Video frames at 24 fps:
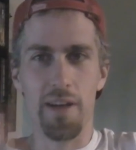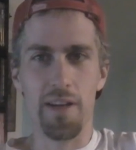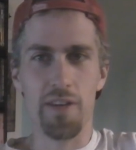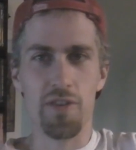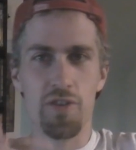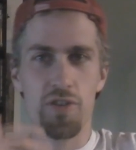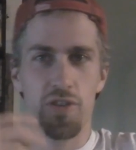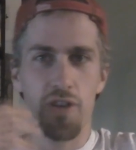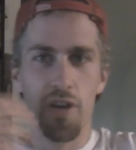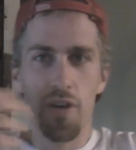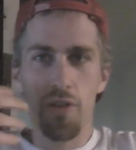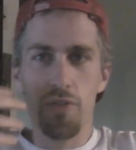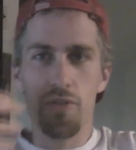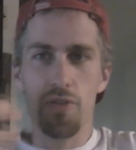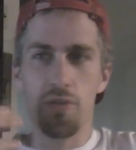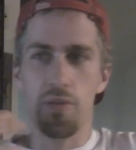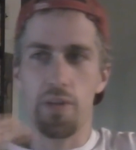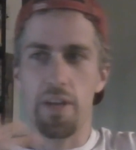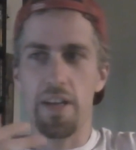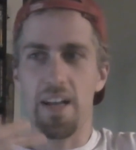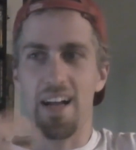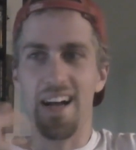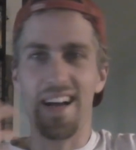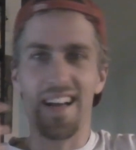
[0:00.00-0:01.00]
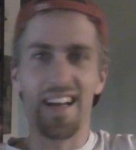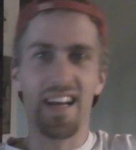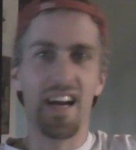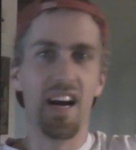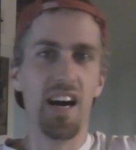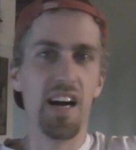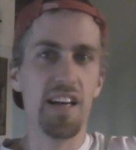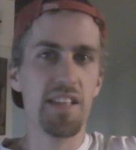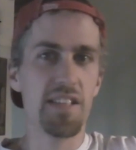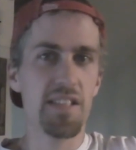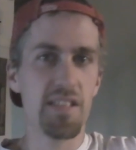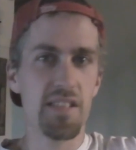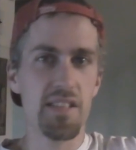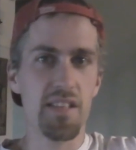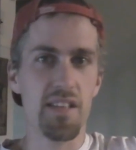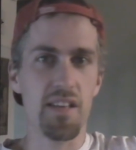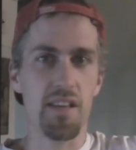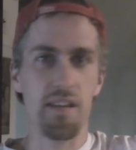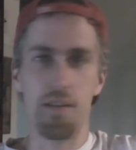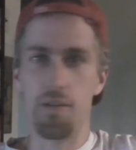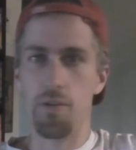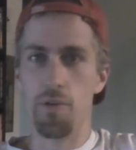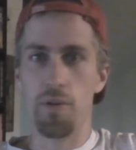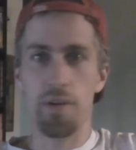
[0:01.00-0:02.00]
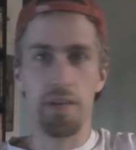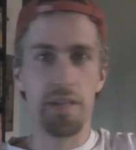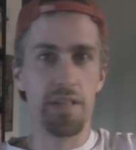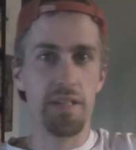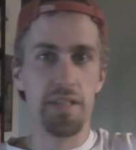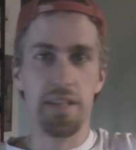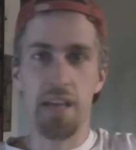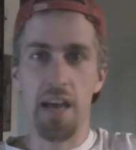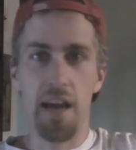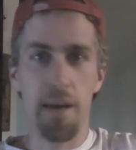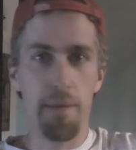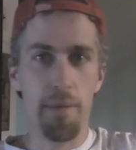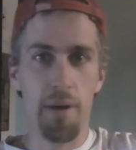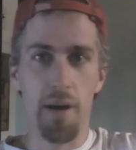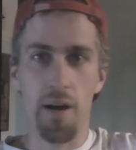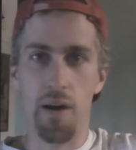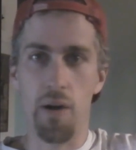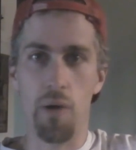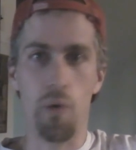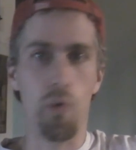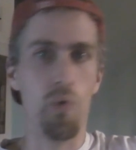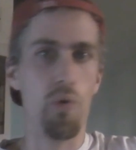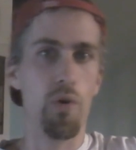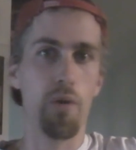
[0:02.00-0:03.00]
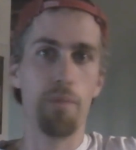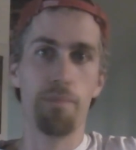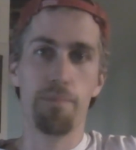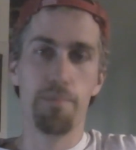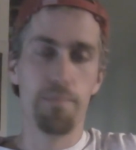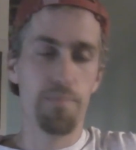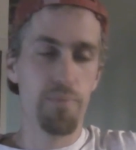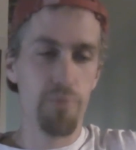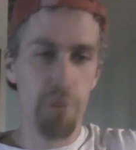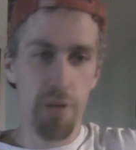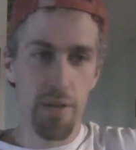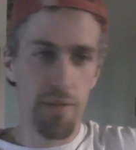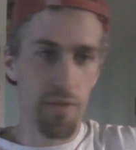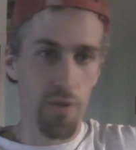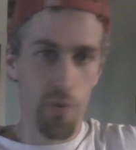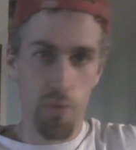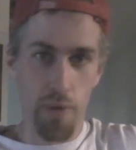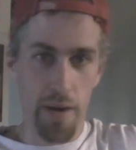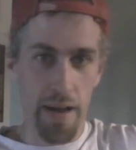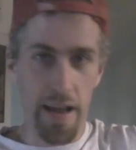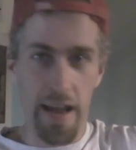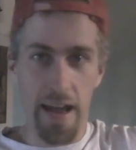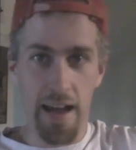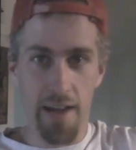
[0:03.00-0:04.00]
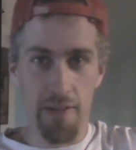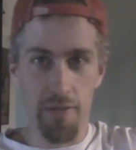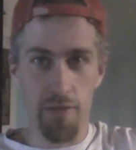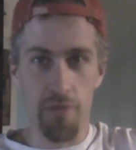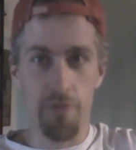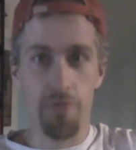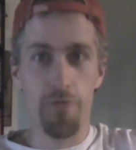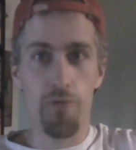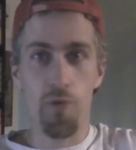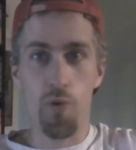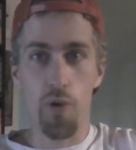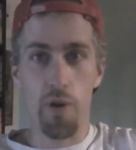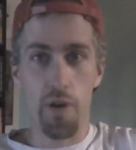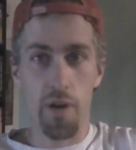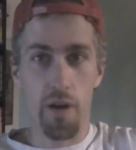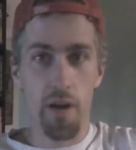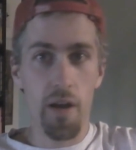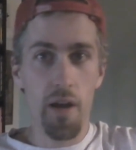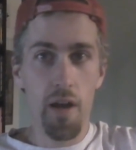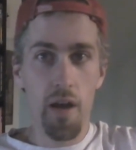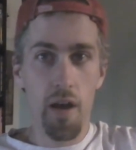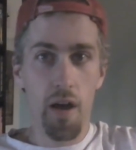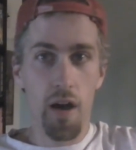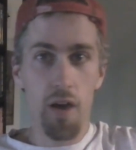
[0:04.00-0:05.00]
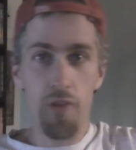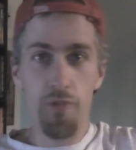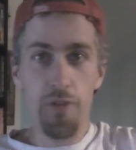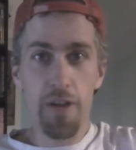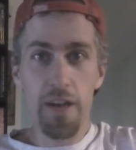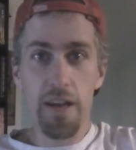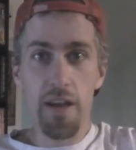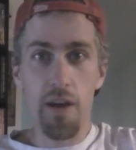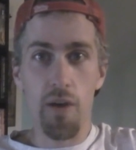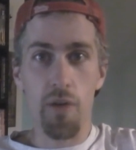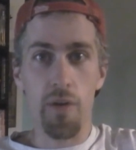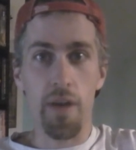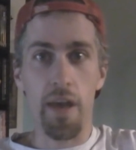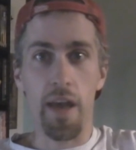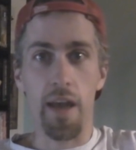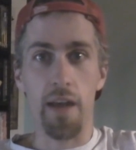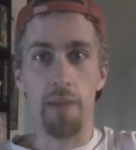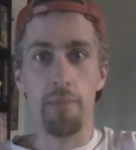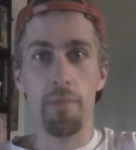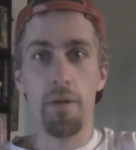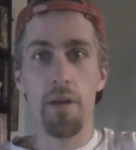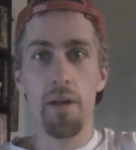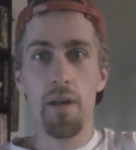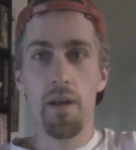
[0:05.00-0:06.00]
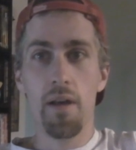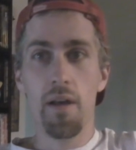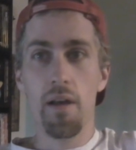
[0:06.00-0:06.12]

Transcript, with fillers: it shows you like a cutscene or a demo or a preview, what have you, for a video game.